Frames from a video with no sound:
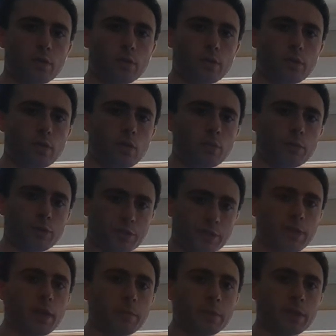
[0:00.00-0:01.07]
almost
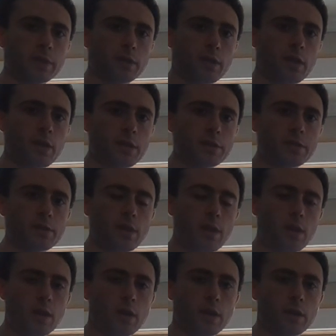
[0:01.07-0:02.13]
doubling the cost
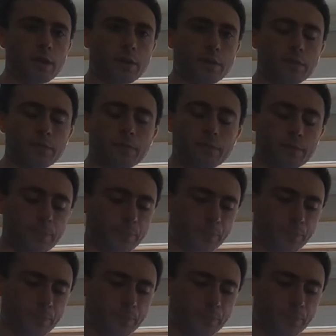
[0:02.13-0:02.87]
of